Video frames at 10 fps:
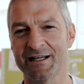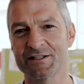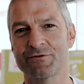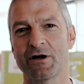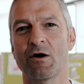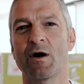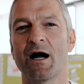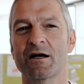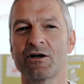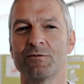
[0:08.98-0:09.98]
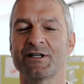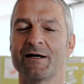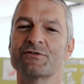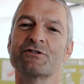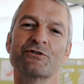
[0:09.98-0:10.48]
stands for how HAKOM
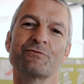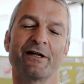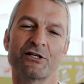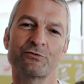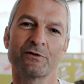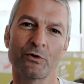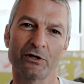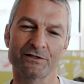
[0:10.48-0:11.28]
time series management